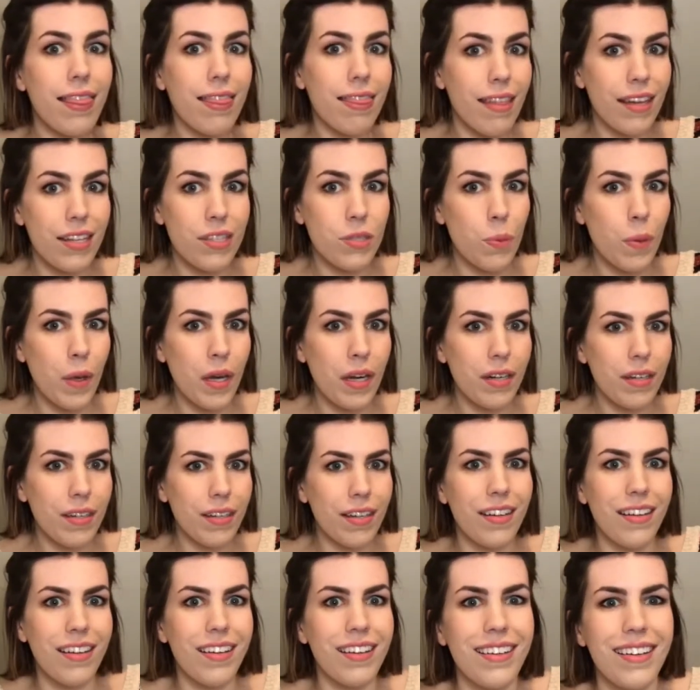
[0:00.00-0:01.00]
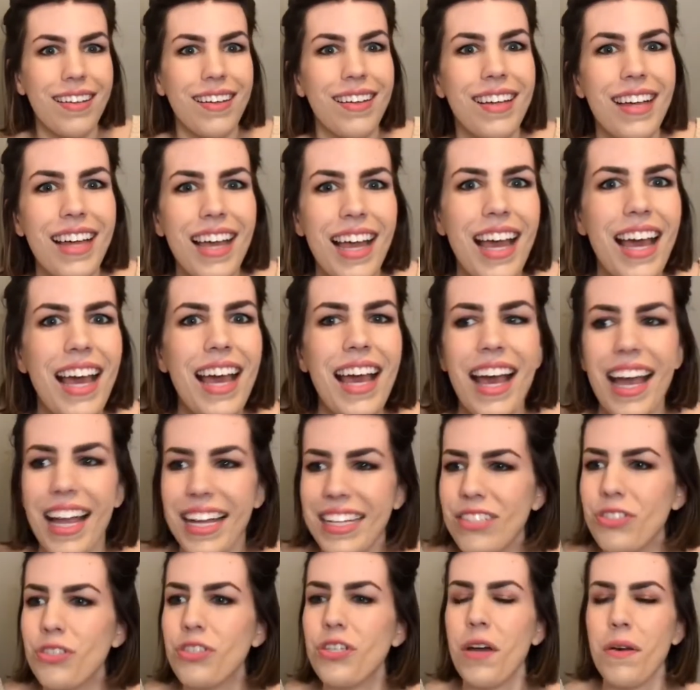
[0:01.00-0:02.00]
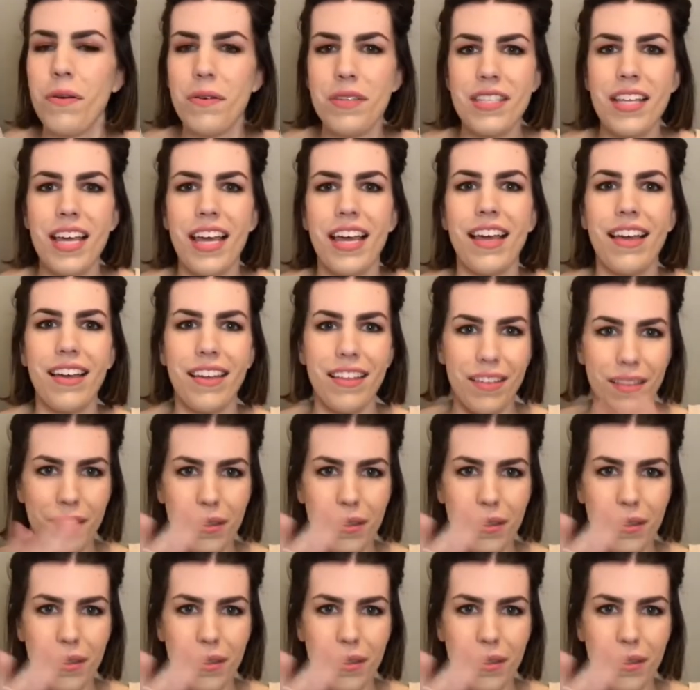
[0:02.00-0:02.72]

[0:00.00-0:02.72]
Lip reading: that's weird. It shows like